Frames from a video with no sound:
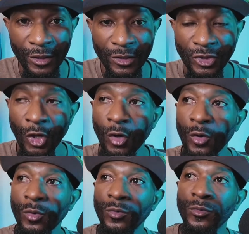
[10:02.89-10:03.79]

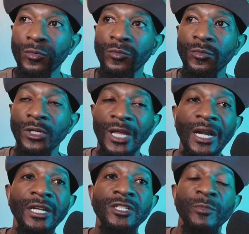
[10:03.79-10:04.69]
So a lot
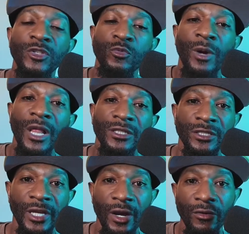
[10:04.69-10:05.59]
of these
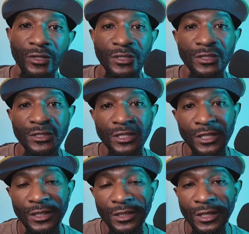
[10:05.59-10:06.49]
metropolitan areas in the
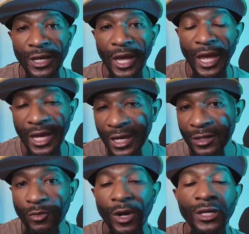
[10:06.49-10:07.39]
city and
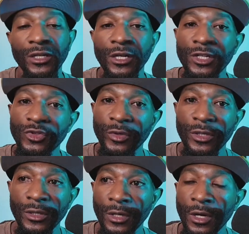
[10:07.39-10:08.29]
around the
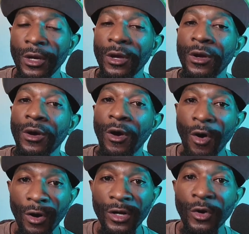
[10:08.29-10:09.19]
country
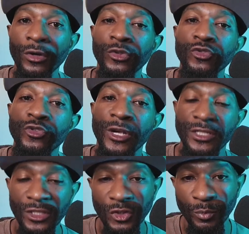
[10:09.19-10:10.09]
are going through
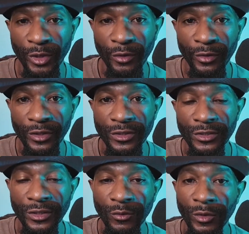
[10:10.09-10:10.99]
transition
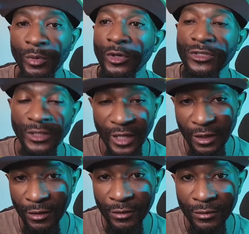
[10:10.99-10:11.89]
periods with
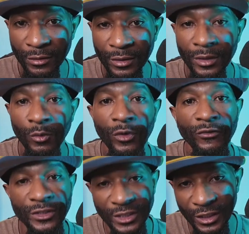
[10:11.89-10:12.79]
personnel, with
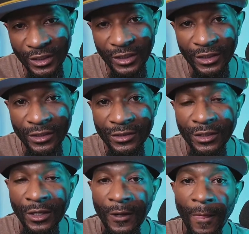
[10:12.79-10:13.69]
facilities,
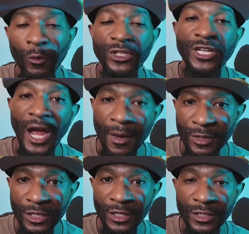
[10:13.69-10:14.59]
with job
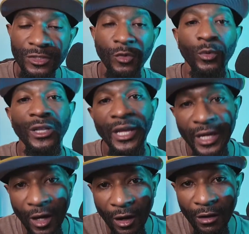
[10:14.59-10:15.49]
cuts, with
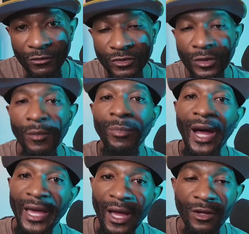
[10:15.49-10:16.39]
layoffs,
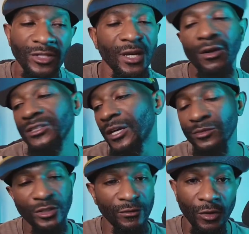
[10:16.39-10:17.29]
buyouts. You got all types
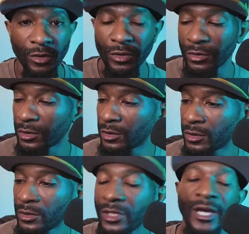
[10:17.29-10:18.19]
of stuff going on.
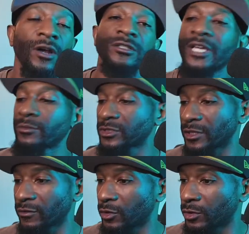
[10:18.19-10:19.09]
You got all types of
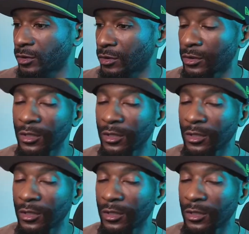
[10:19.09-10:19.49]
stuff going on.